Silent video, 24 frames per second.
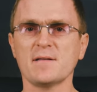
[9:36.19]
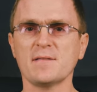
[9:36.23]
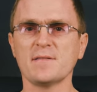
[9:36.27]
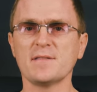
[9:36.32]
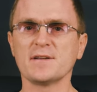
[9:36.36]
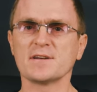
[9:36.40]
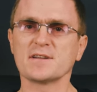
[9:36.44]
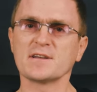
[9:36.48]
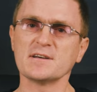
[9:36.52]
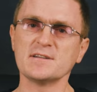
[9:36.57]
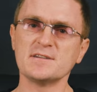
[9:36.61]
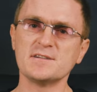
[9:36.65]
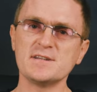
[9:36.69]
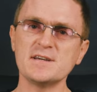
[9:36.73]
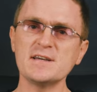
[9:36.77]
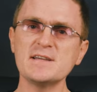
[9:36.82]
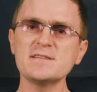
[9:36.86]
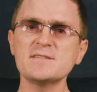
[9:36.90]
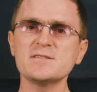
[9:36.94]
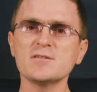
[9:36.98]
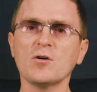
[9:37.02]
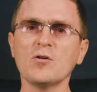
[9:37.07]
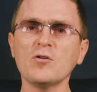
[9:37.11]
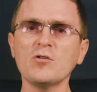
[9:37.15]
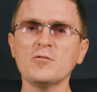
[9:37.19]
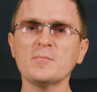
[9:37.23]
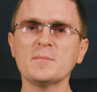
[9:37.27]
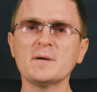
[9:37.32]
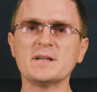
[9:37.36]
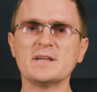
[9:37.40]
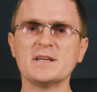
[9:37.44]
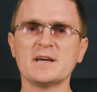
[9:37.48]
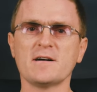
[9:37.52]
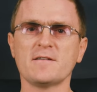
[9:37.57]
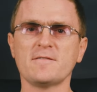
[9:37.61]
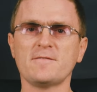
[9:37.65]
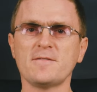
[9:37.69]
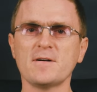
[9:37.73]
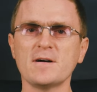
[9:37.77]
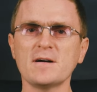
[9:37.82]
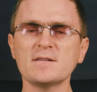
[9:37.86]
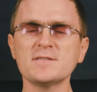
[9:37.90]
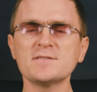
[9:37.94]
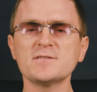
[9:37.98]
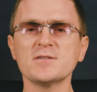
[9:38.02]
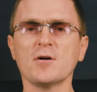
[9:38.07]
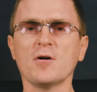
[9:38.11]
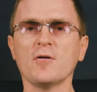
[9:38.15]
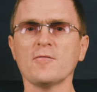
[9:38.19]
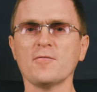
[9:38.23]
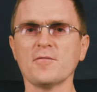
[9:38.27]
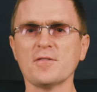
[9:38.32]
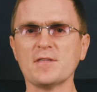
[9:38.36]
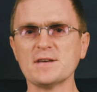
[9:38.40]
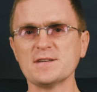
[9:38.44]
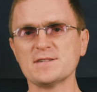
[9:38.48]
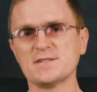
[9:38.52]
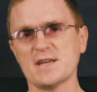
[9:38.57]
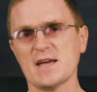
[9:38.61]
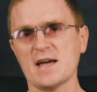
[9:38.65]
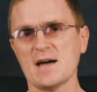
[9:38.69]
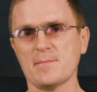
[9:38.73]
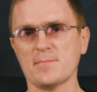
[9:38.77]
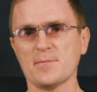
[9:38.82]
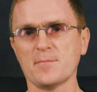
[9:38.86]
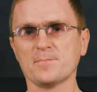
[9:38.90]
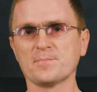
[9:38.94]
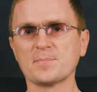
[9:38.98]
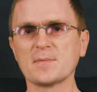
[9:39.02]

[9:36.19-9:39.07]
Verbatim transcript: that contains all media files of this app,